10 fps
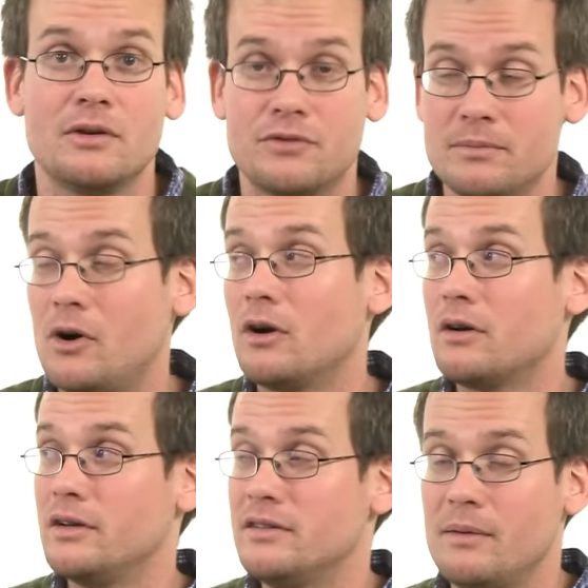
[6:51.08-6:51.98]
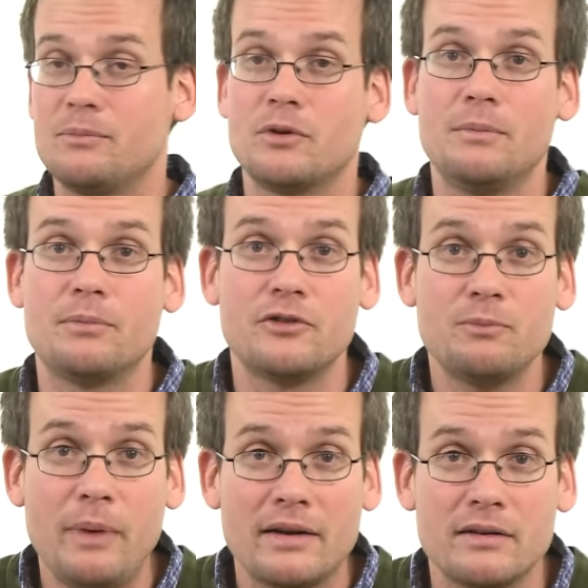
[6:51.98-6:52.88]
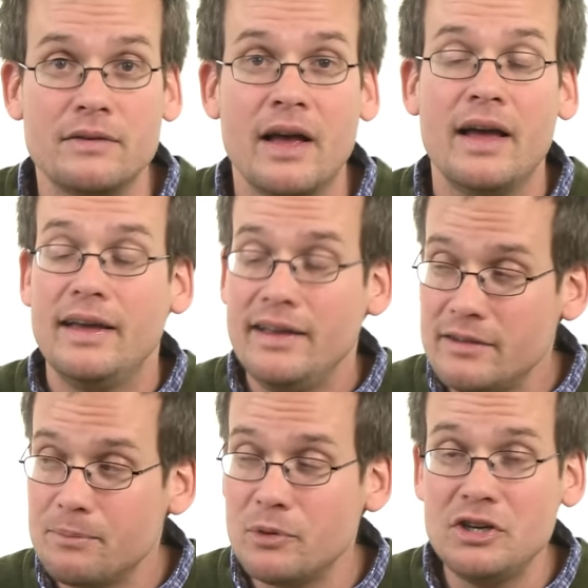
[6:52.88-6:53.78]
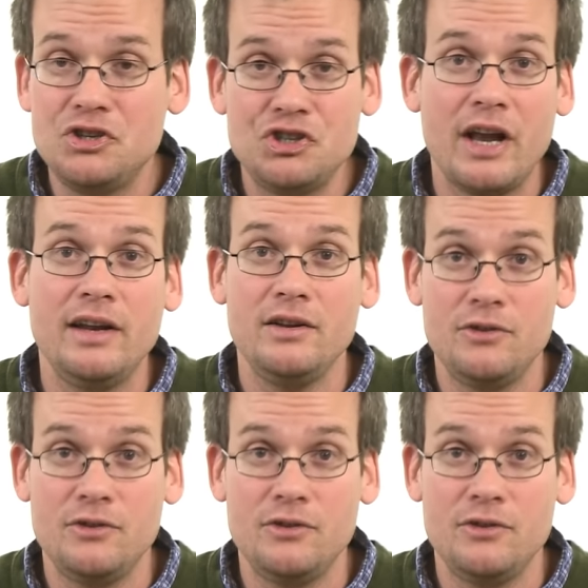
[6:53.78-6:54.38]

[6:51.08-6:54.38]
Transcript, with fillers: though from our contemporary perspective, he's a pretty shady